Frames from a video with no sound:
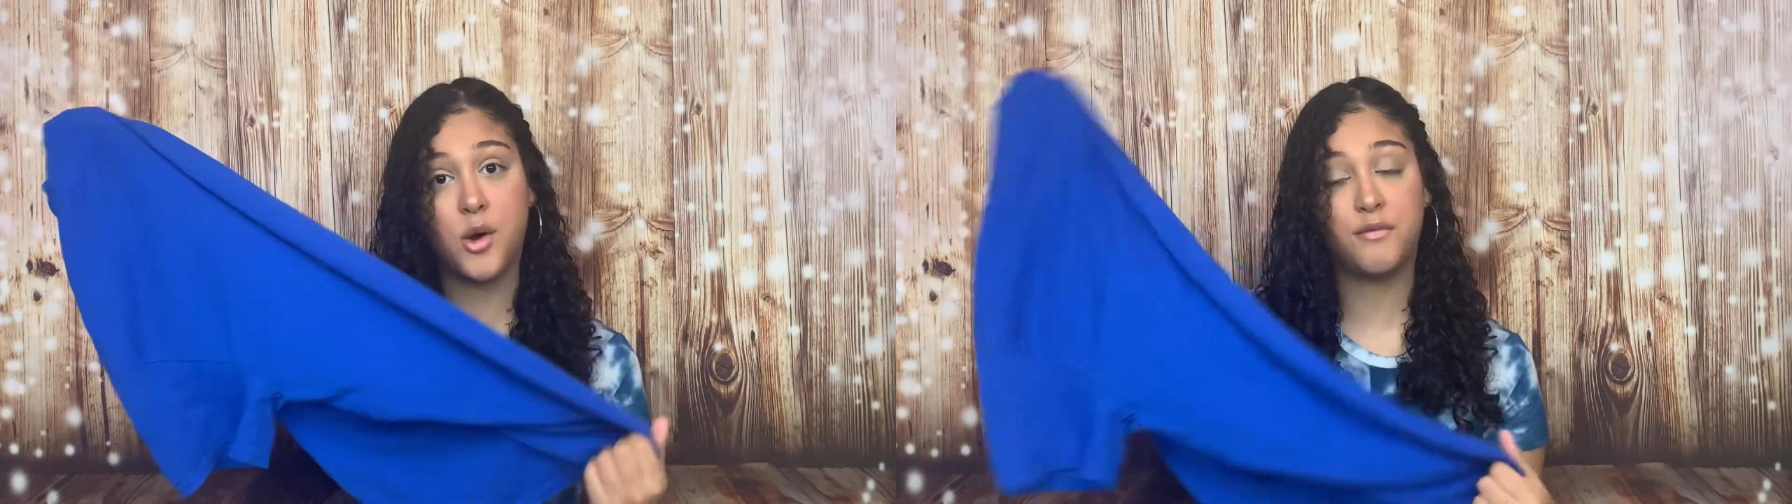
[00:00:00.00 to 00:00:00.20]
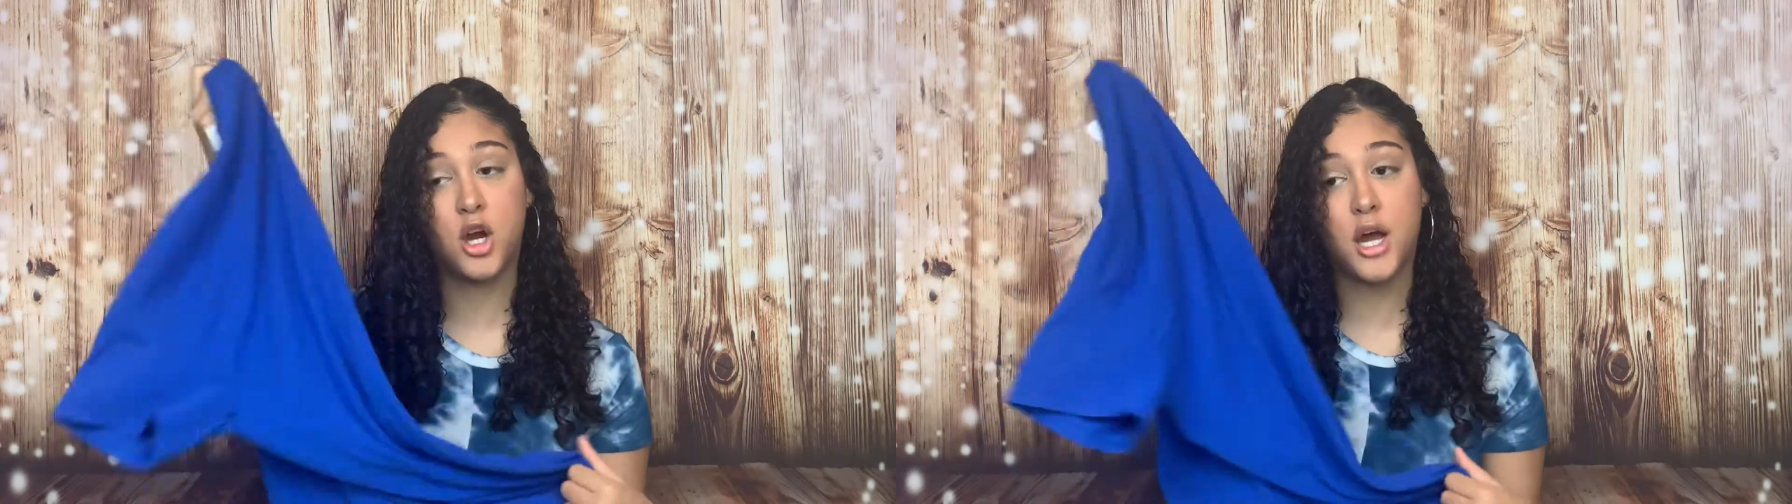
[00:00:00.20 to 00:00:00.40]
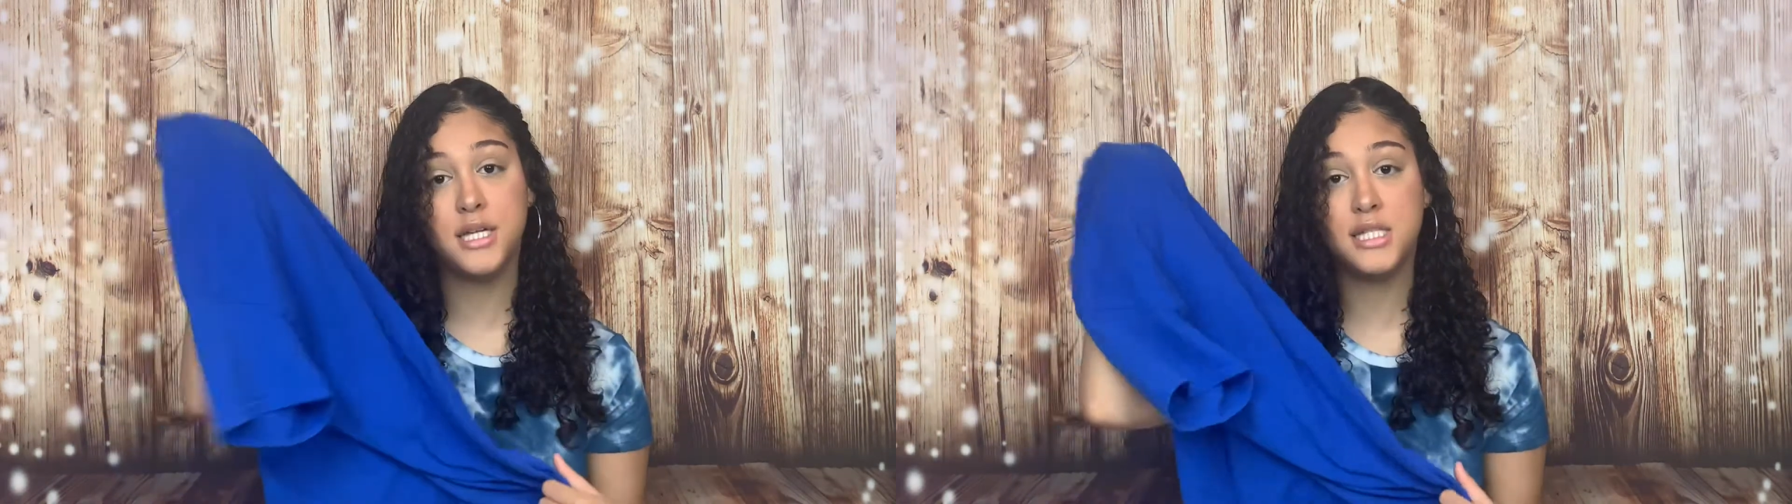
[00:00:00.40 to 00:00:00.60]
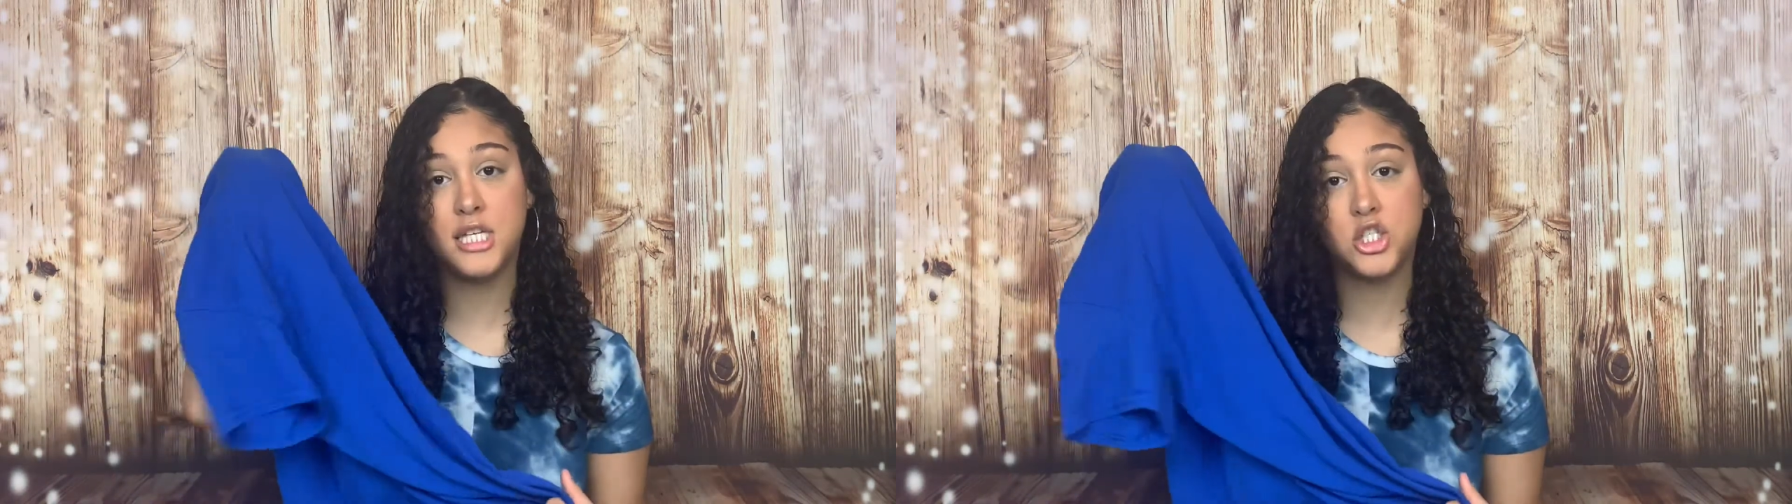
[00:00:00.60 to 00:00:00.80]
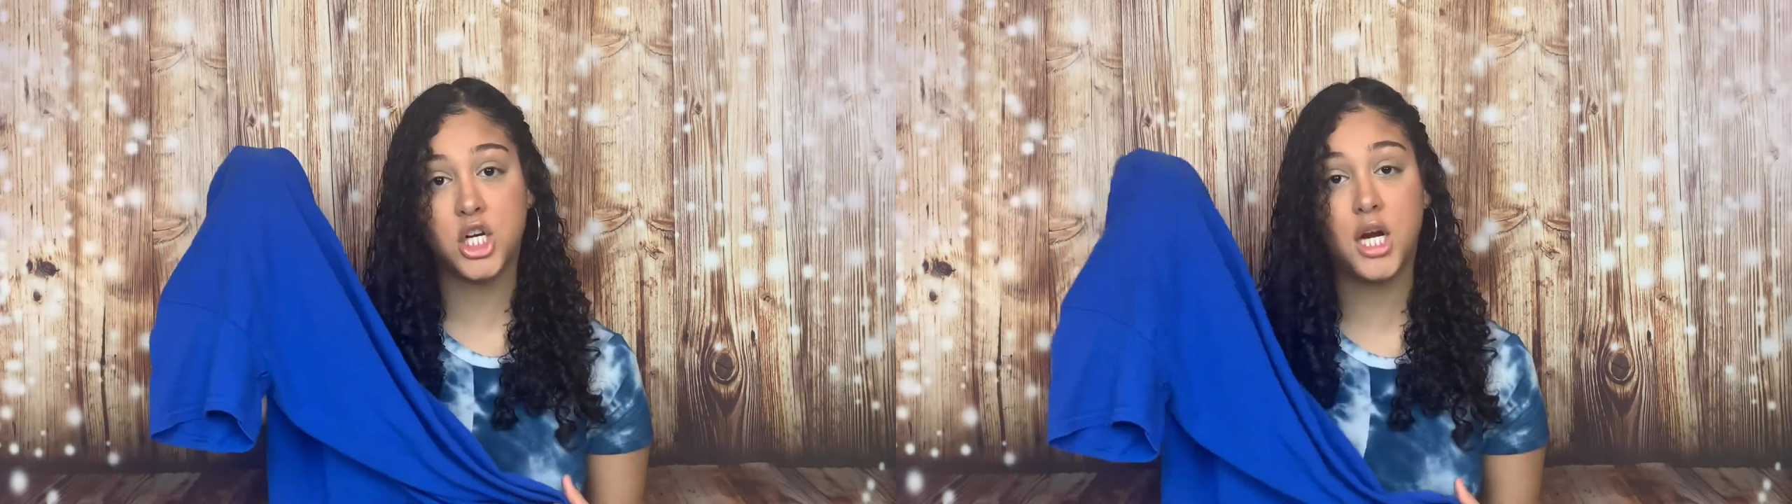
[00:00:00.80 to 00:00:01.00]
with a cotton
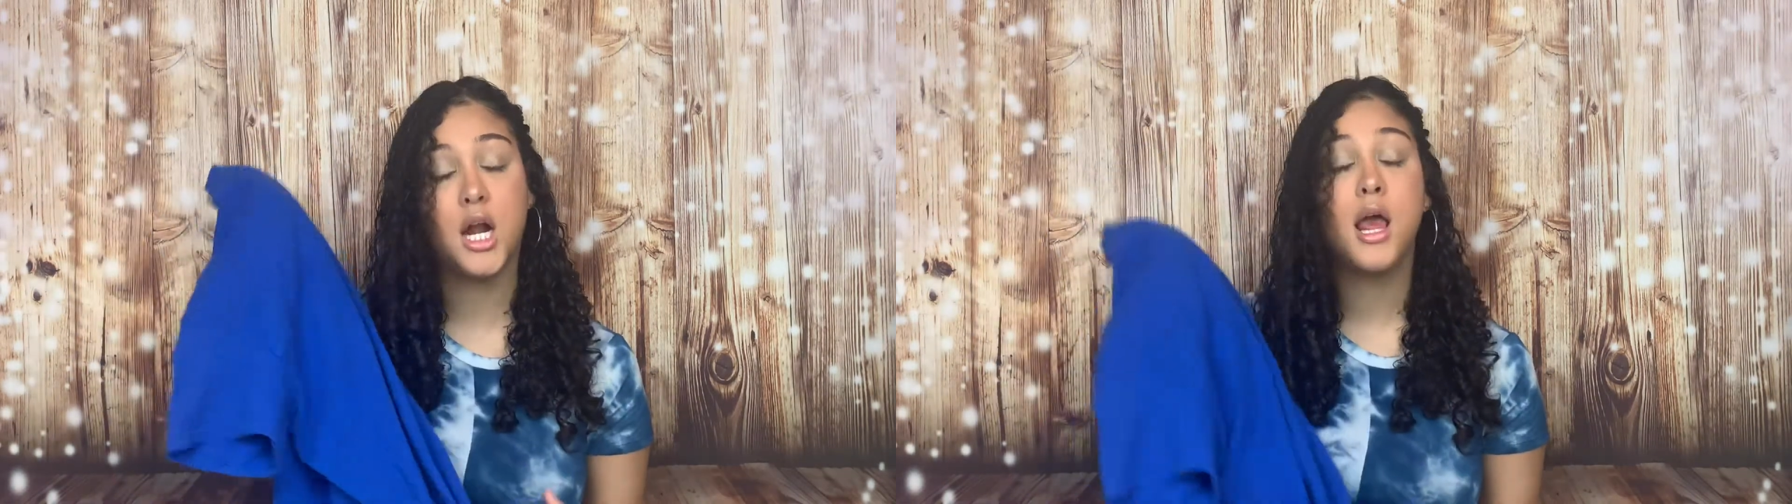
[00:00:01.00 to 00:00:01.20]
t-shirt